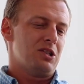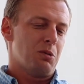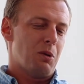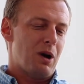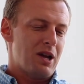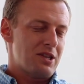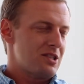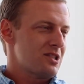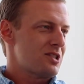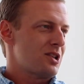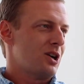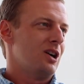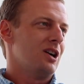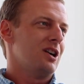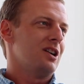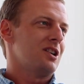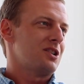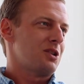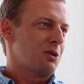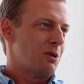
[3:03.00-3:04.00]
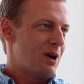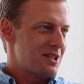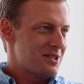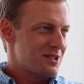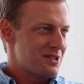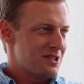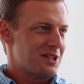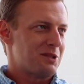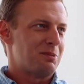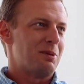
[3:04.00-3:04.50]
twice as hard,
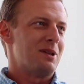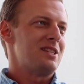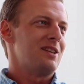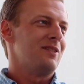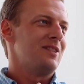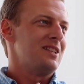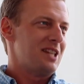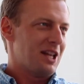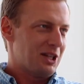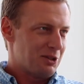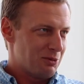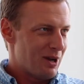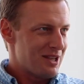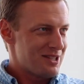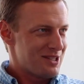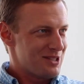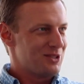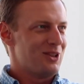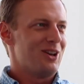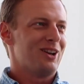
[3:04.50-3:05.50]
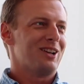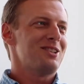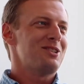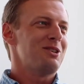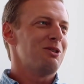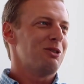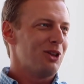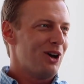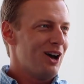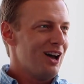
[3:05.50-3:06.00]
twice as expensive, and take twice as long
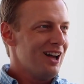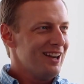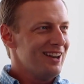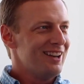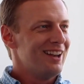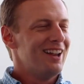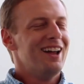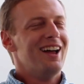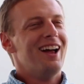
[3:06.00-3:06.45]
as you thought.